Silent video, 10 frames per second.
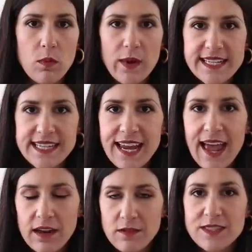them a
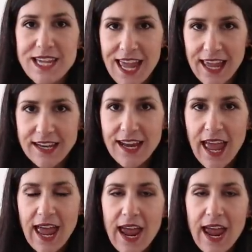rating out of 10,